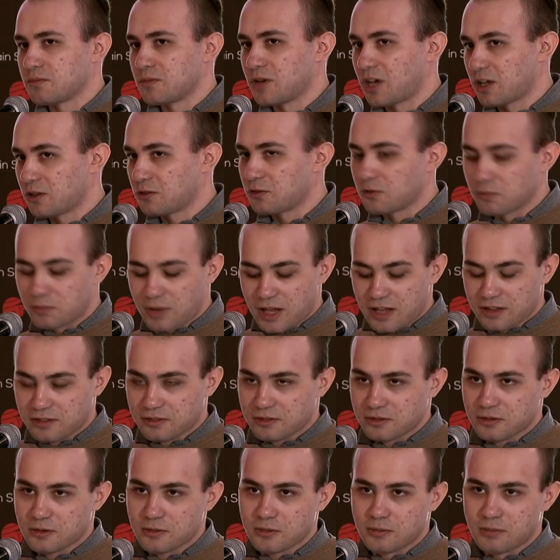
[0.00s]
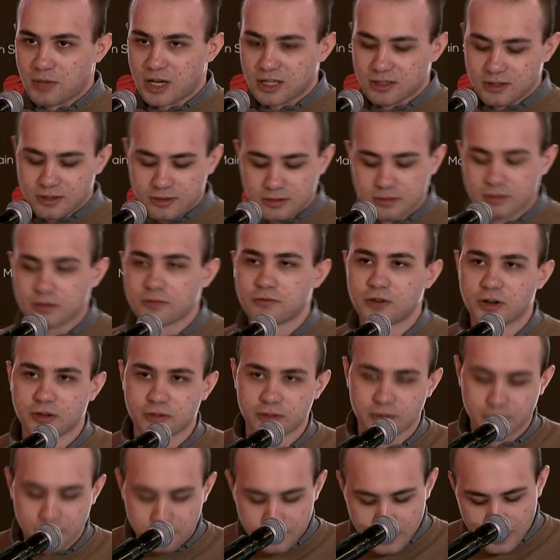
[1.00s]
get to place, but
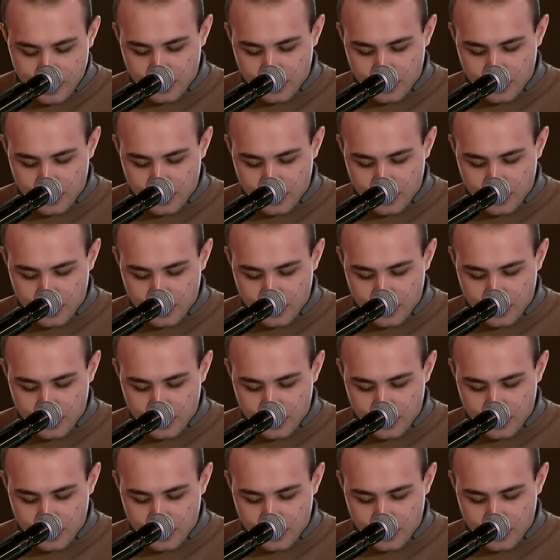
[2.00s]
first.